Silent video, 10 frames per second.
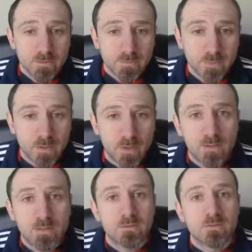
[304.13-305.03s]
but I
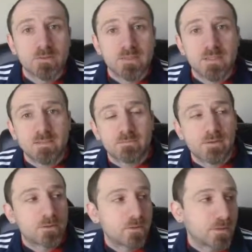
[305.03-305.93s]
only use these if
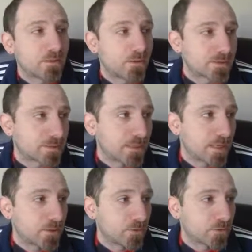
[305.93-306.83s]
I know they're going to
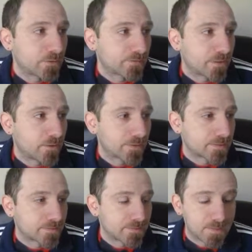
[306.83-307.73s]
KO or if they're going
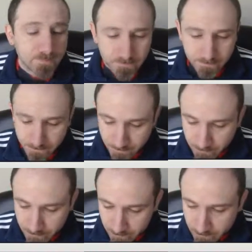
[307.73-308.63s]
to stun.
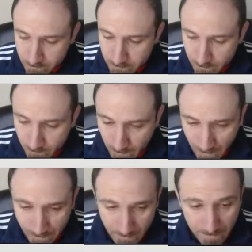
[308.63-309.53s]

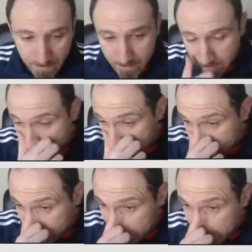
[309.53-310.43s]
And that is just
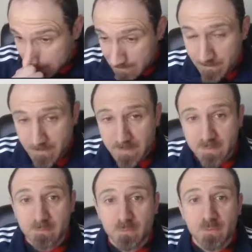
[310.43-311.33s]
something
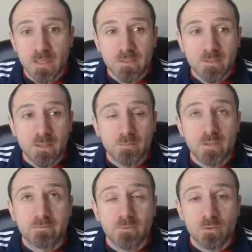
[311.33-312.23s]
simple like
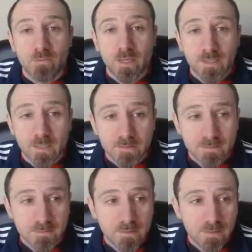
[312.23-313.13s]
jumping forward or
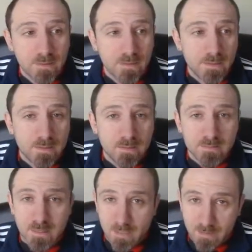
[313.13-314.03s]
roundhouse,
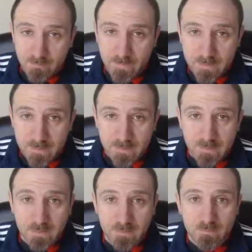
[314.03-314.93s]
standing fierce
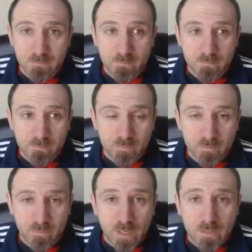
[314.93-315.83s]
into
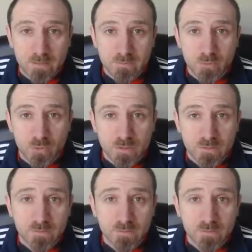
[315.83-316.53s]
roundhouse Mujin,